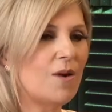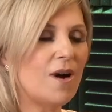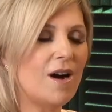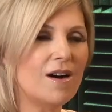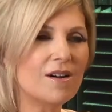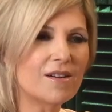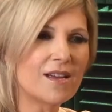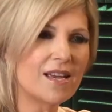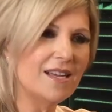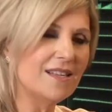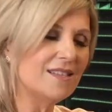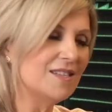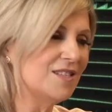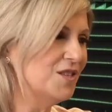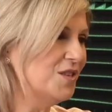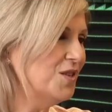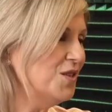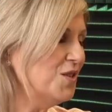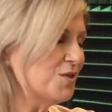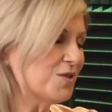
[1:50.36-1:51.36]
all
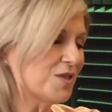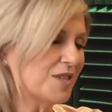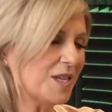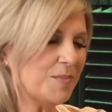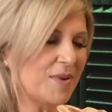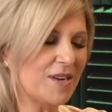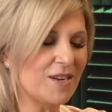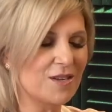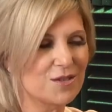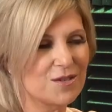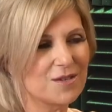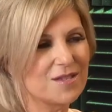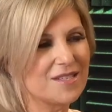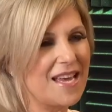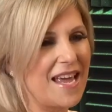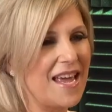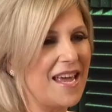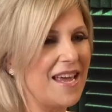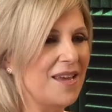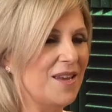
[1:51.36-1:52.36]
kids, usually parents will
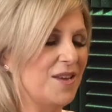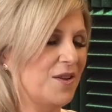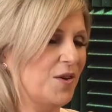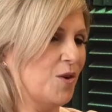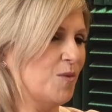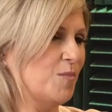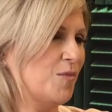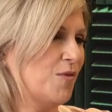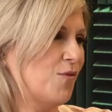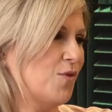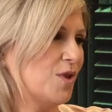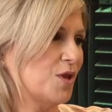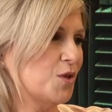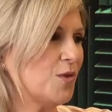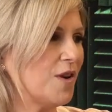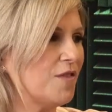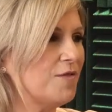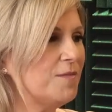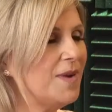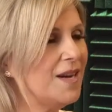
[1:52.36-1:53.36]
say, before
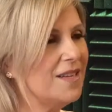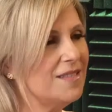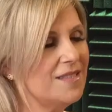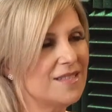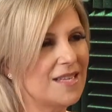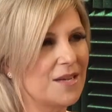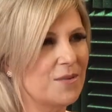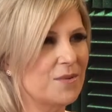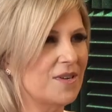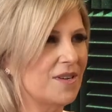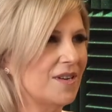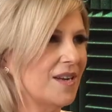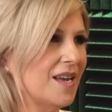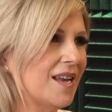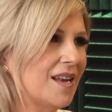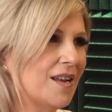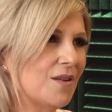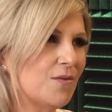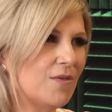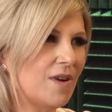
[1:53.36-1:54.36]
12 months, they were
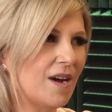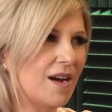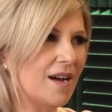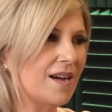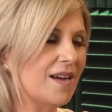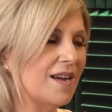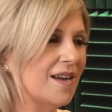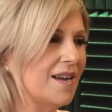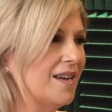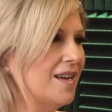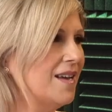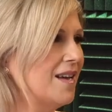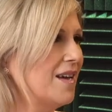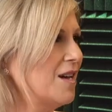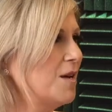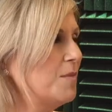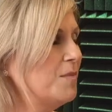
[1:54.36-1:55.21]
eating fine.